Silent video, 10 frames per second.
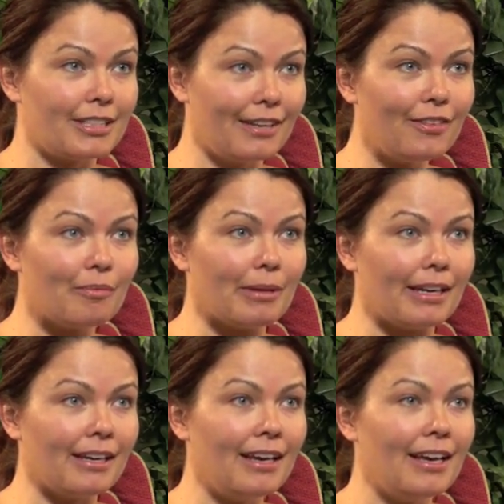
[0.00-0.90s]
given
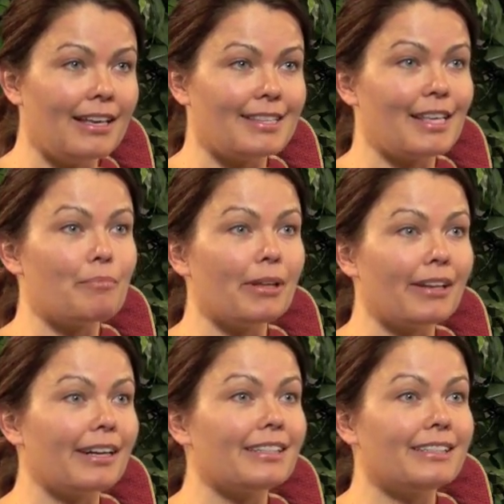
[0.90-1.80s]
me is the
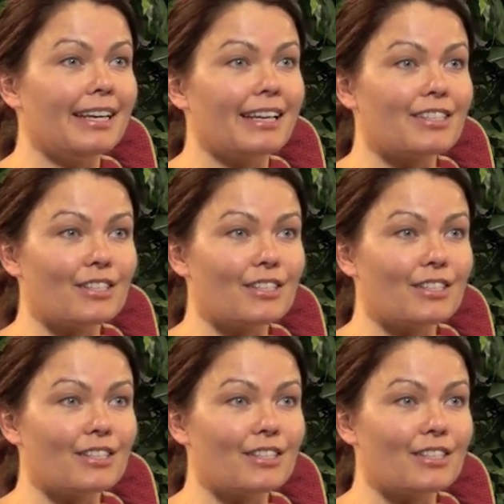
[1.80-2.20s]
ability to take